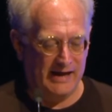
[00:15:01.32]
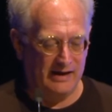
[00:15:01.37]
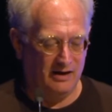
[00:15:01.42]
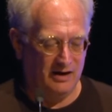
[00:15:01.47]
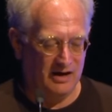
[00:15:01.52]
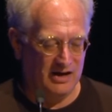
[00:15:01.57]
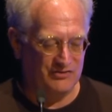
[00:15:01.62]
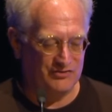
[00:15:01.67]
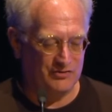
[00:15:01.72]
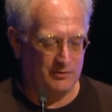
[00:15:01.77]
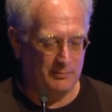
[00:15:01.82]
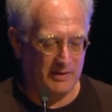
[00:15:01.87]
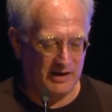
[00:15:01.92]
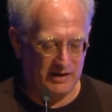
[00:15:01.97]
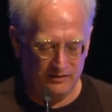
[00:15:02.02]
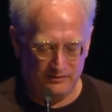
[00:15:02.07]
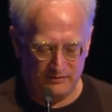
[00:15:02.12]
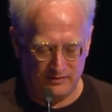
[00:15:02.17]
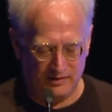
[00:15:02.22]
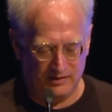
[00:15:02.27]
AI is
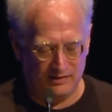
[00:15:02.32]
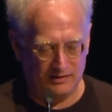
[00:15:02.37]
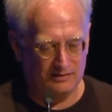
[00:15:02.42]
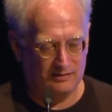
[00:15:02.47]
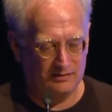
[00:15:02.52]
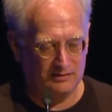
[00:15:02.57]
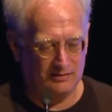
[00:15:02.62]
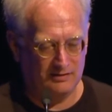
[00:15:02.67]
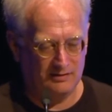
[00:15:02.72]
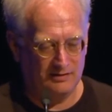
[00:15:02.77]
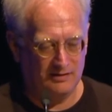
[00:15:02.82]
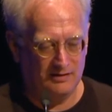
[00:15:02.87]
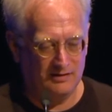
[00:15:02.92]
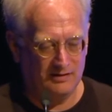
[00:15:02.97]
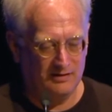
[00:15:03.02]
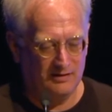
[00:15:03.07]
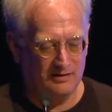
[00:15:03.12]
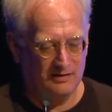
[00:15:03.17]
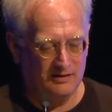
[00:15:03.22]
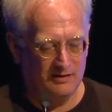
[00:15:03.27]
amazing,
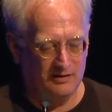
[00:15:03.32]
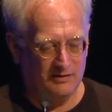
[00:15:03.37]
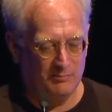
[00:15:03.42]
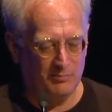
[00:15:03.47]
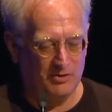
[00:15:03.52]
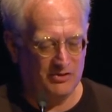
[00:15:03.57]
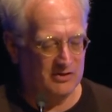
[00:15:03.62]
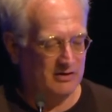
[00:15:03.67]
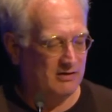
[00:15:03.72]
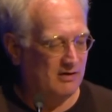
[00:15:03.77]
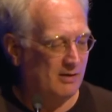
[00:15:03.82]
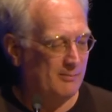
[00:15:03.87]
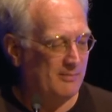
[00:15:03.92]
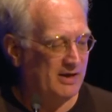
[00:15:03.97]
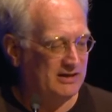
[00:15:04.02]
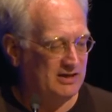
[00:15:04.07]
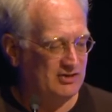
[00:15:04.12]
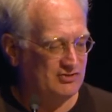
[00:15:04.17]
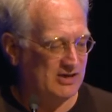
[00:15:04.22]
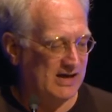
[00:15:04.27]
but there are
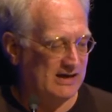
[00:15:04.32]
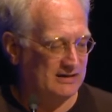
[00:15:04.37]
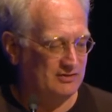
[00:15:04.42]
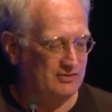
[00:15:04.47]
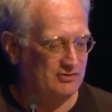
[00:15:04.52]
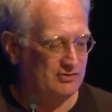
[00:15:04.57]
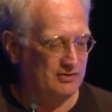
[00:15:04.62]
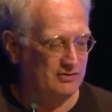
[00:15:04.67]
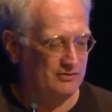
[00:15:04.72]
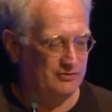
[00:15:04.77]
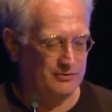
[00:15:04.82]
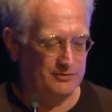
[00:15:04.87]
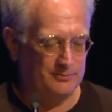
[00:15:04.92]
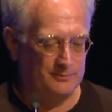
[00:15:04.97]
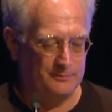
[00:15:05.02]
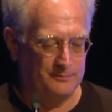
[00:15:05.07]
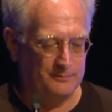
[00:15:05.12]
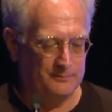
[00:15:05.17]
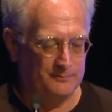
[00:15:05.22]
many challenges.